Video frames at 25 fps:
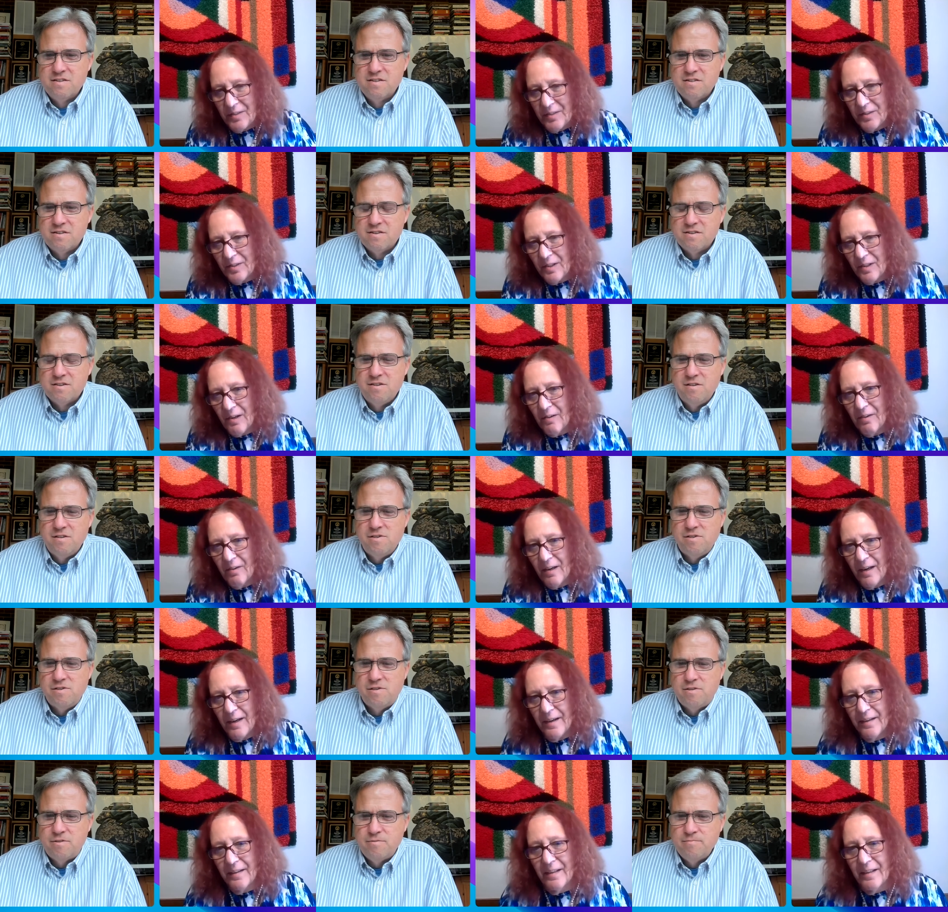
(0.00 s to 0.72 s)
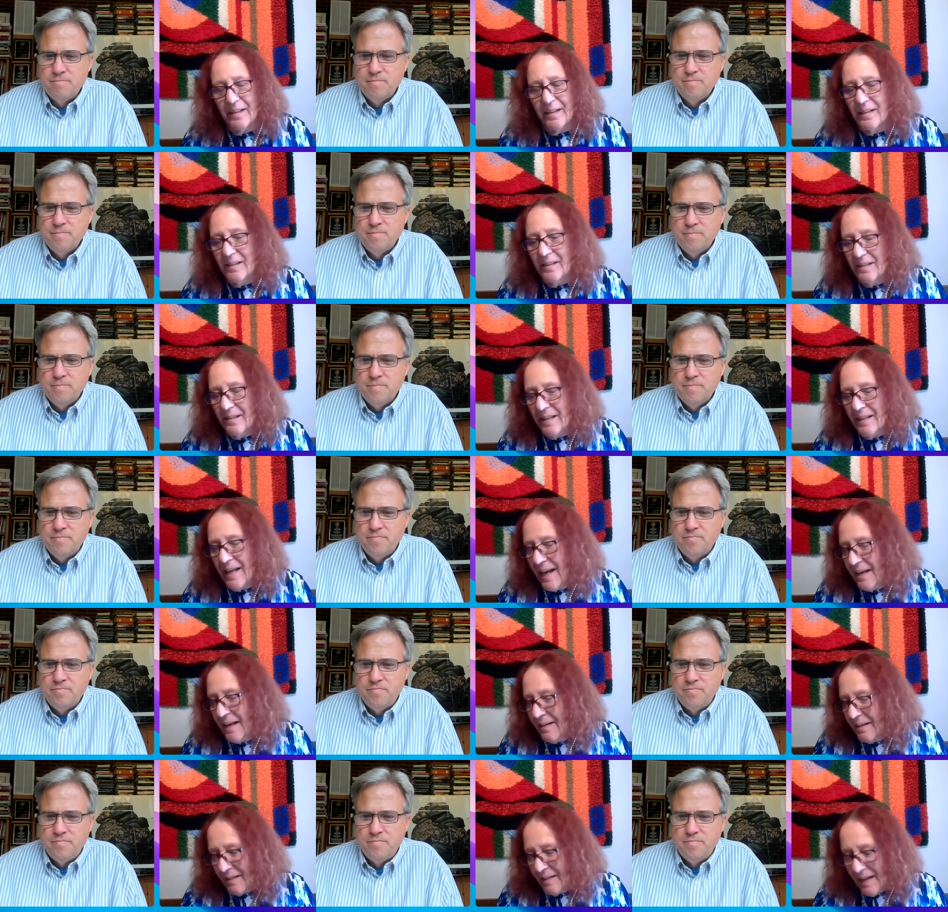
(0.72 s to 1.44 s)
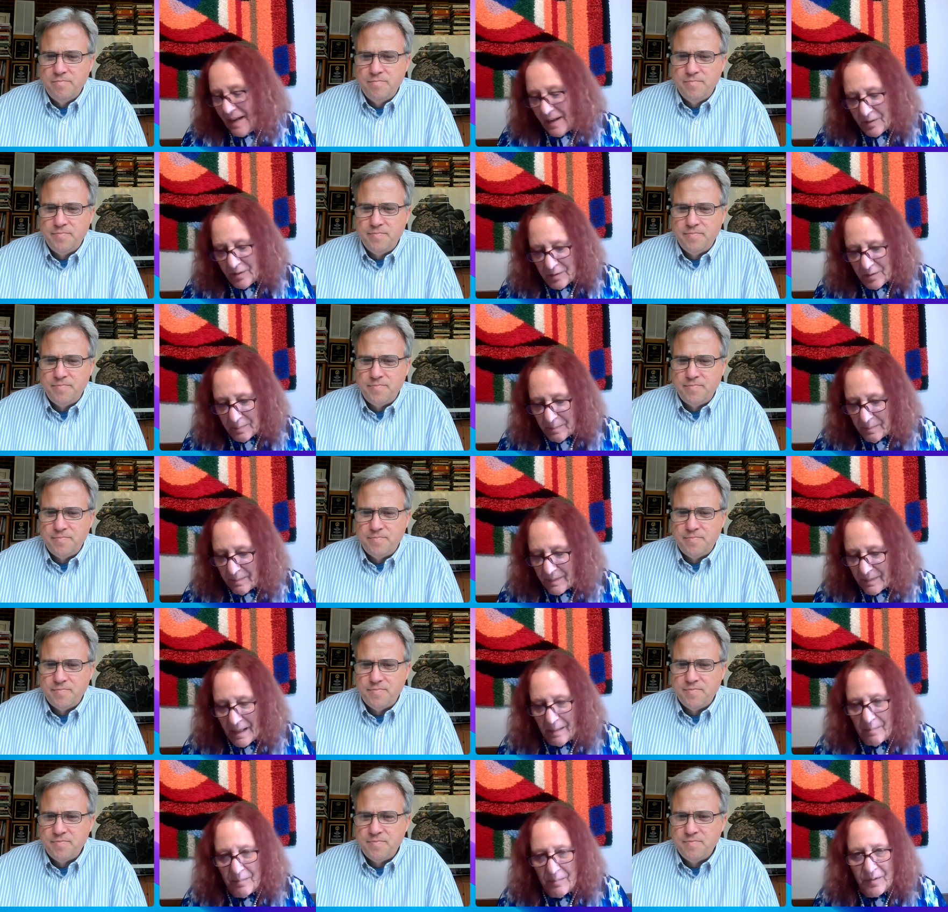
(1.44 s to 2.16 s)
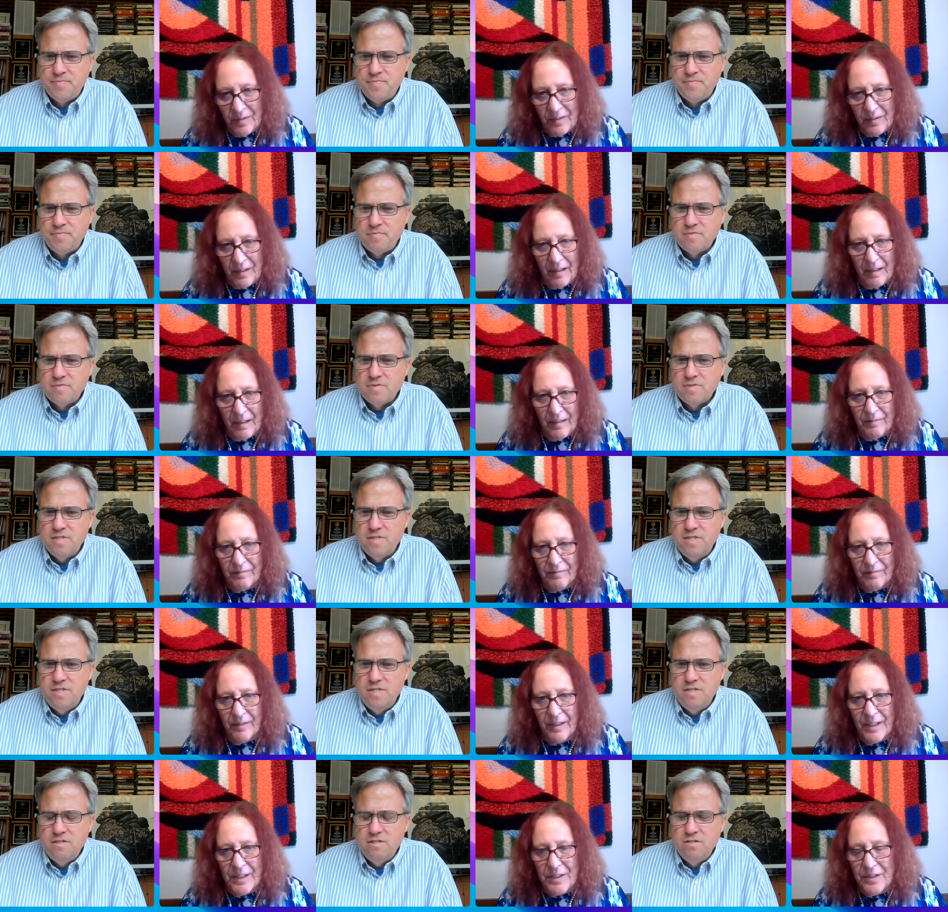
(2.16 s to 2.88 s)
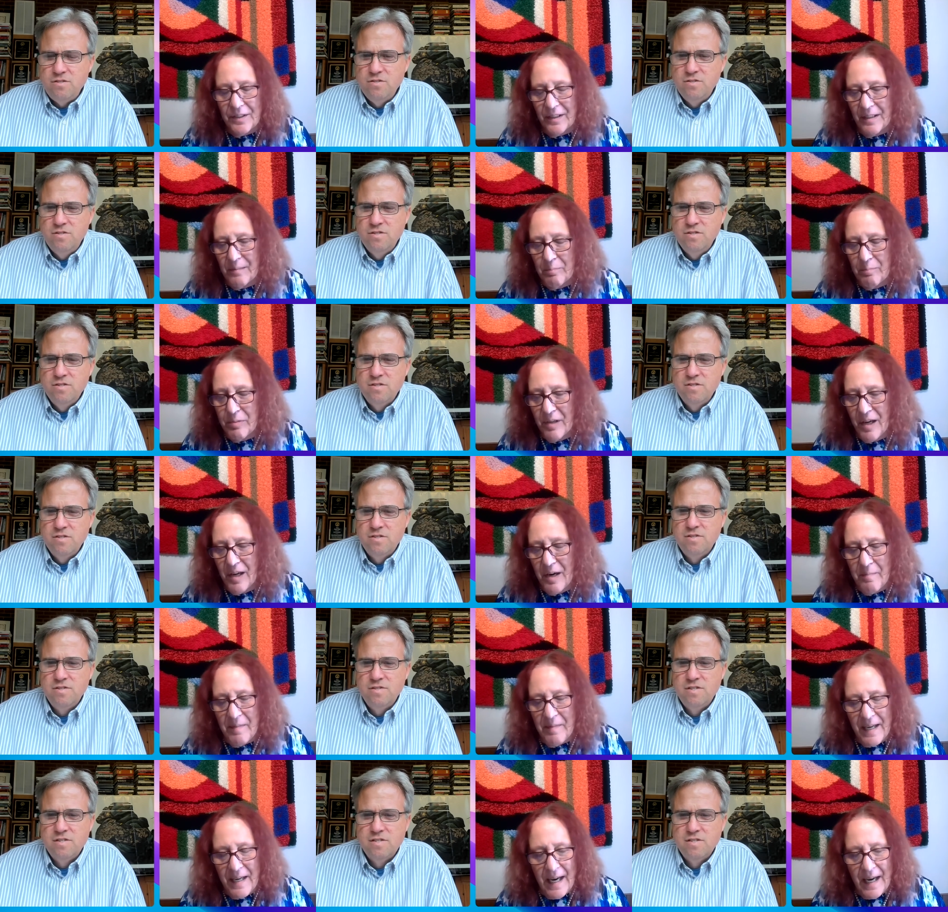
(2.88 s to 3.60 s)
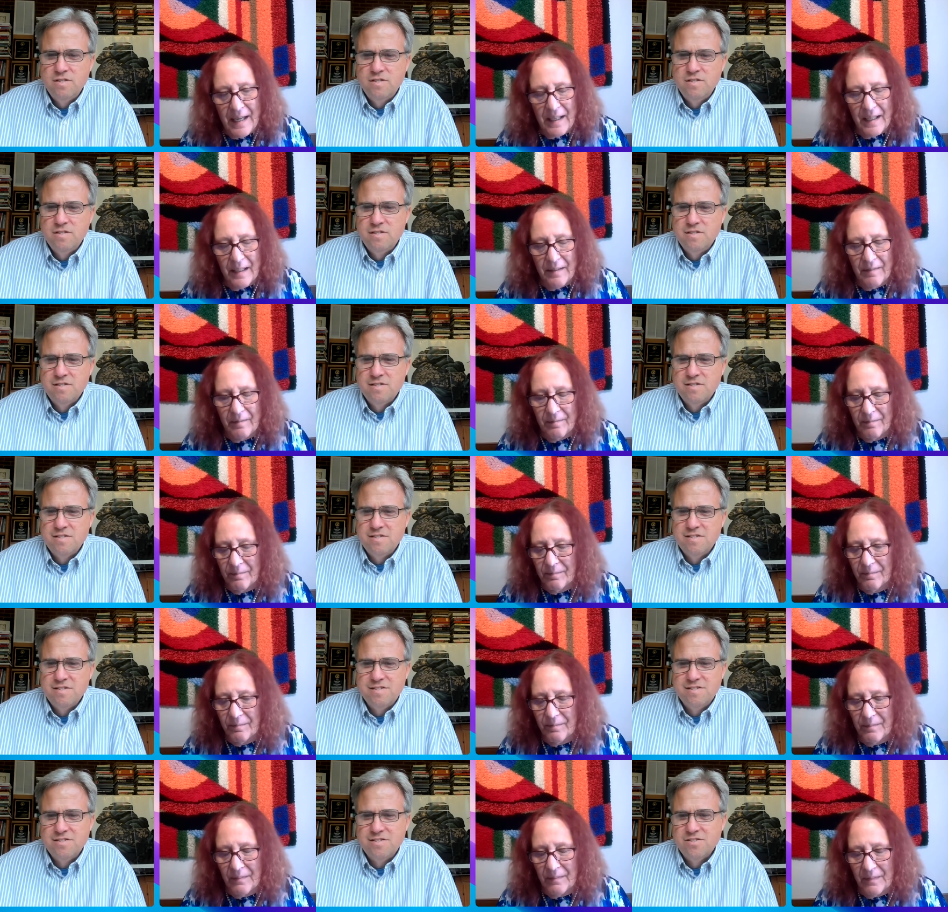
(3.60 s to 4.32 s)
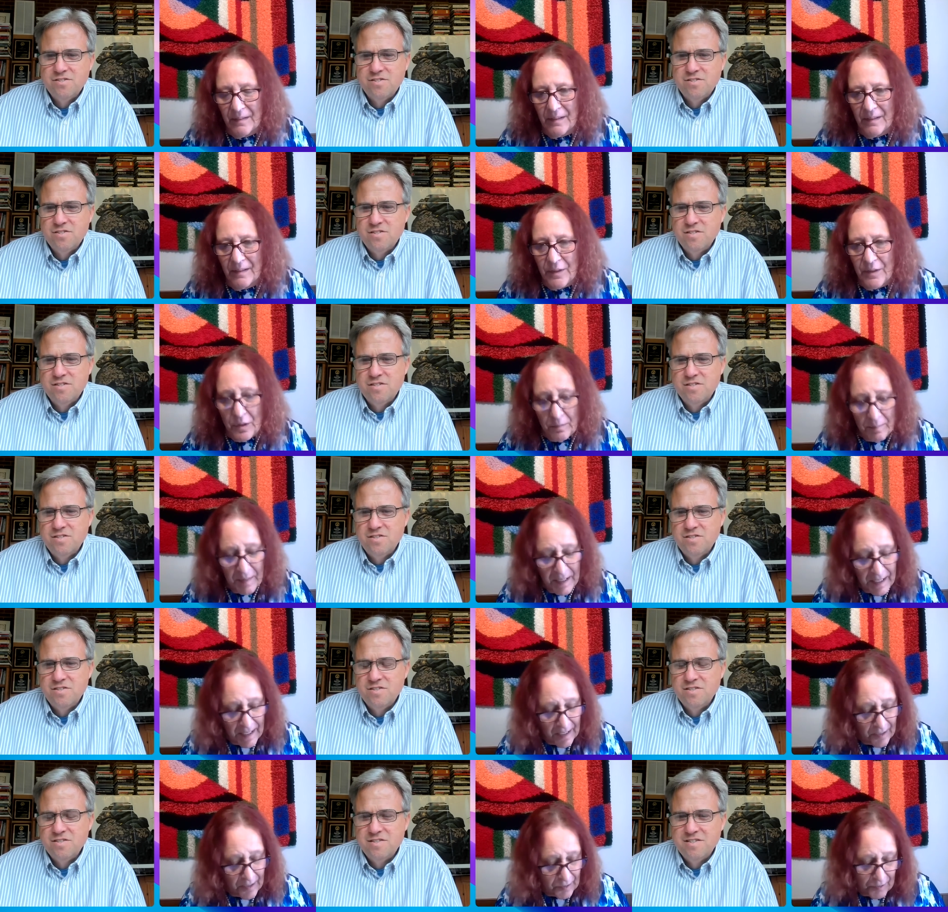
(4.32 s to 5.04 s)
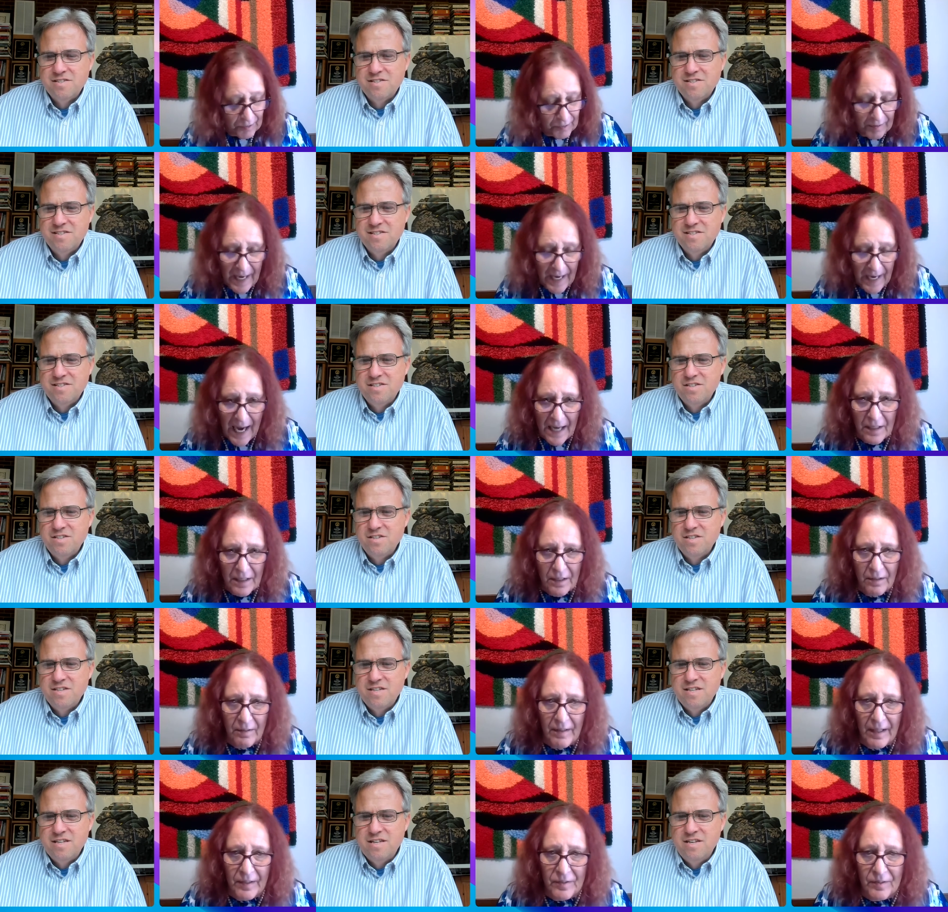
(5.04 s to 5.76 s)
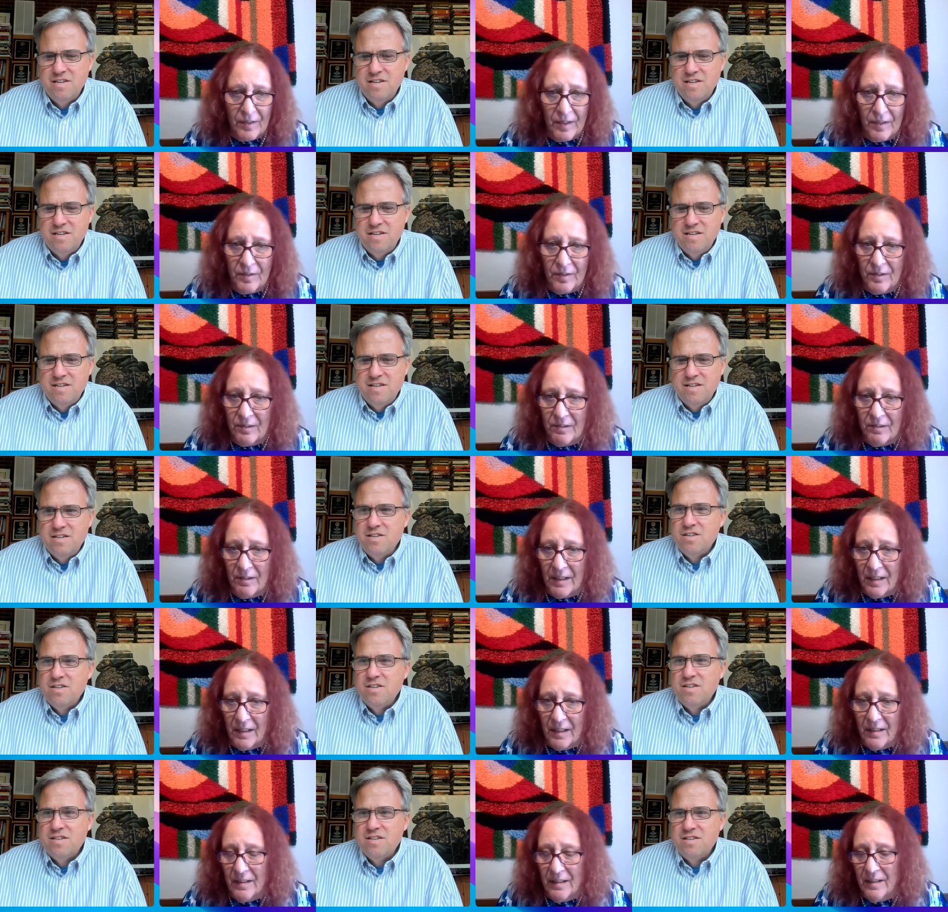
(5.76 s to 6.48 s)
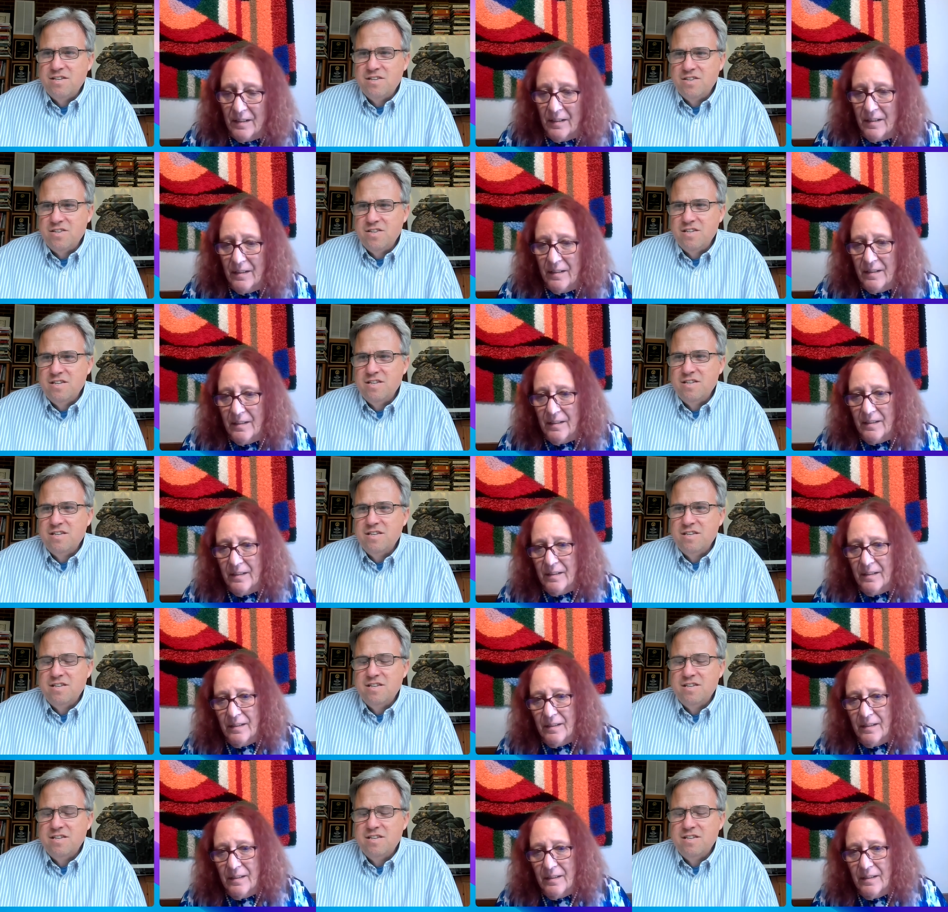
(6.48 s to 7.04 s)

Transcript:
Speaker 1: others, and so on that has, I'm sorry, unfortunately permeated human history and U.S. history.